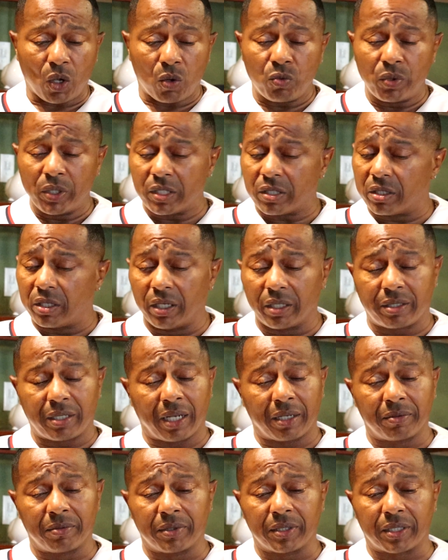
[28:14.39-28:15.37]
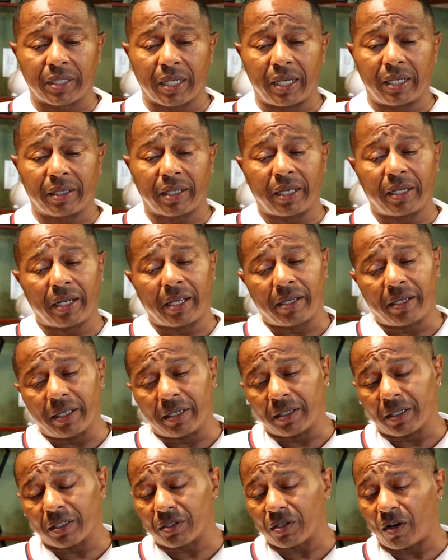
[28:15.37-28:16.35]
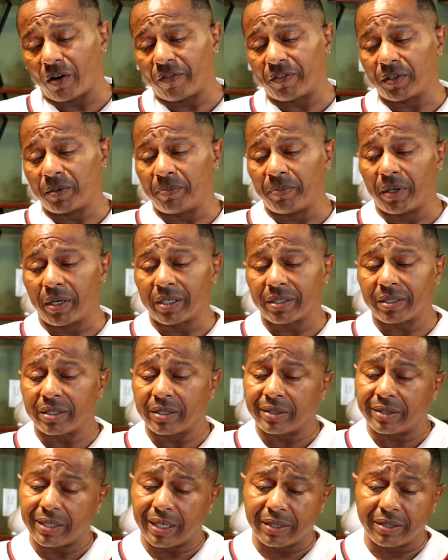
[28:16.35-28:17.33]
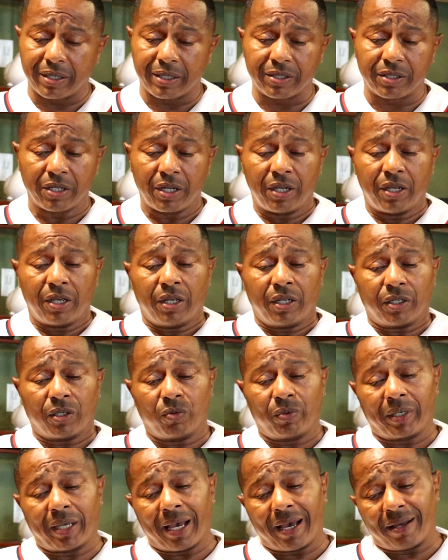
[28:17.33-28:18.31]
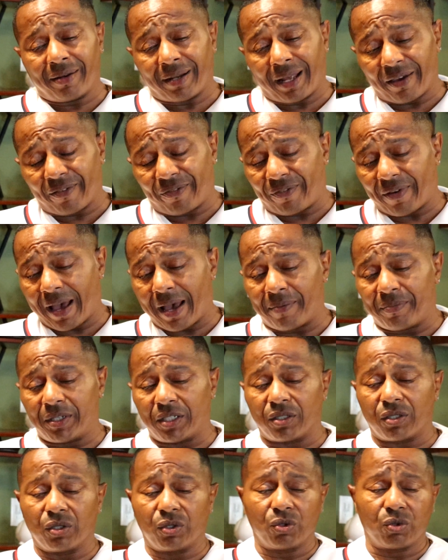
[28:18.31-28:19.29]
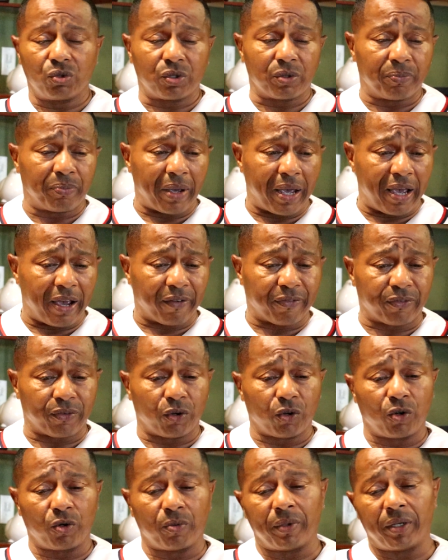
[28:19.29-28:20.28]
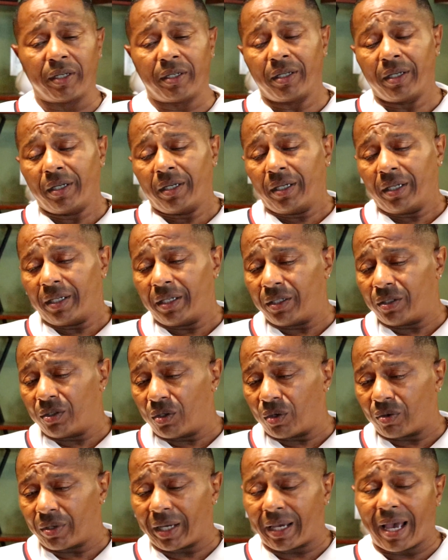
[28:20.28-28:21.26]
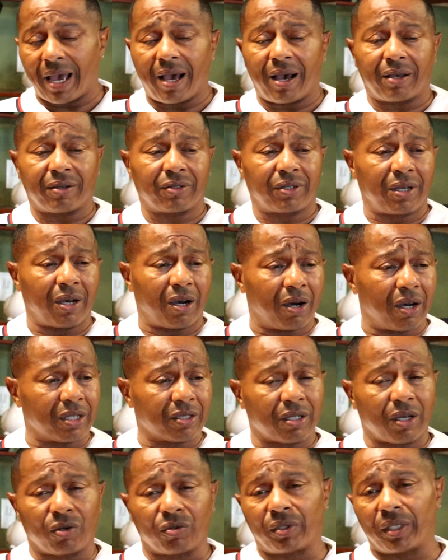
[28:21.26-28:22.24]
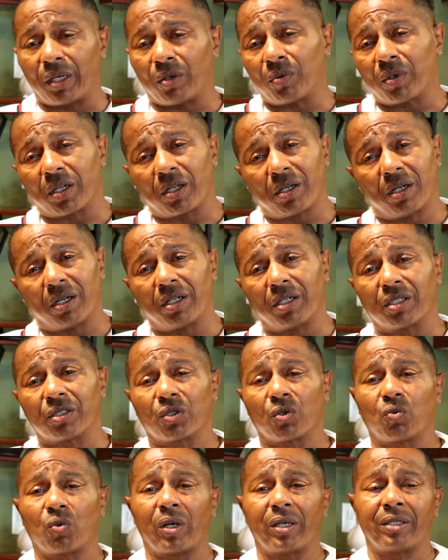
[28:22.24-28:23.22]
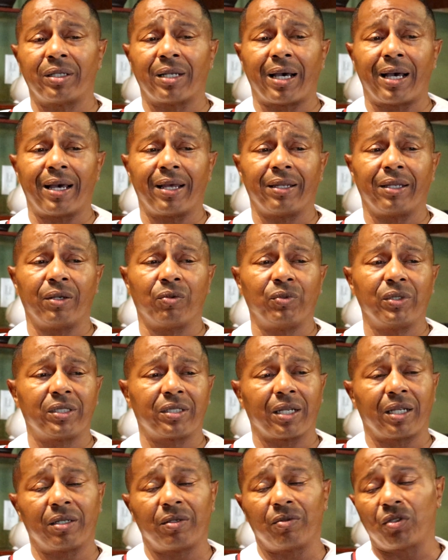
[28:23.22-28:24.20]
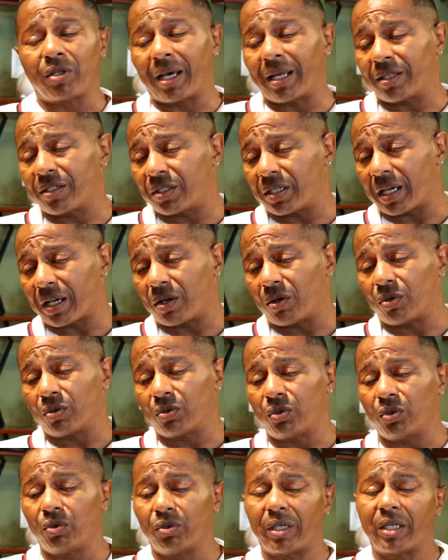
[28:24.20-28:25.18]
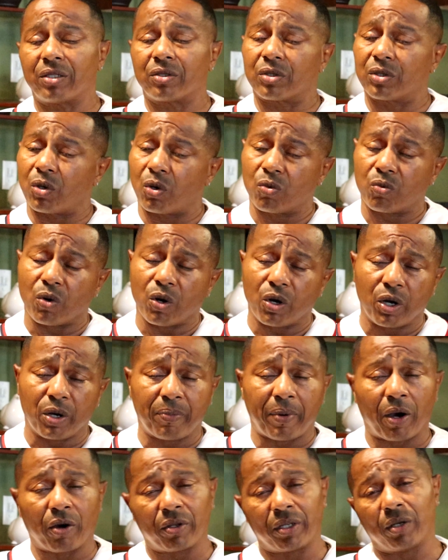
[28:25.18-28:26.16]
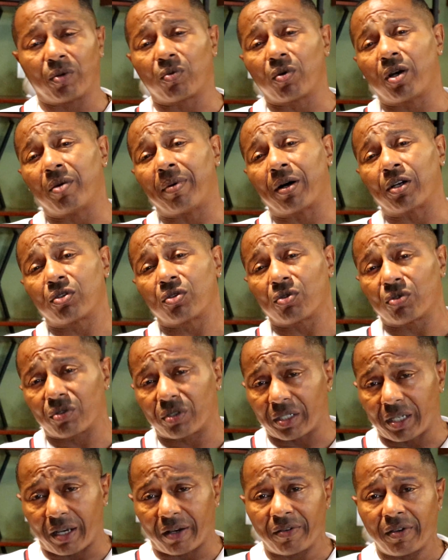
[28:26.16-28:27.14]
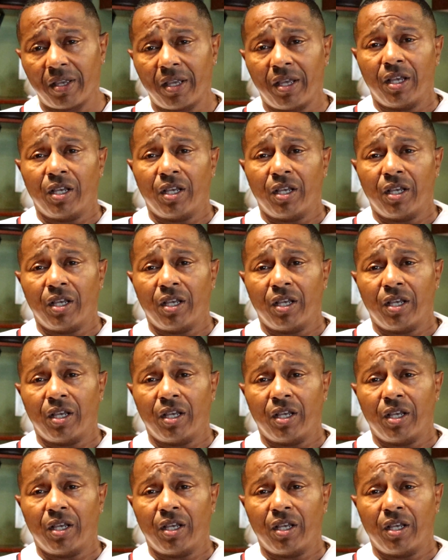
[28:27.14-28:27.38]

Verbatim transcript: we're still telling them the same thing. They're getting us off of the bus and telling us that we got like five minutes to use the bathroom and and you know they got guards out there with guns or whatnot. And we telling them you got to check on dude. They don't worry about him. Worry about yourself.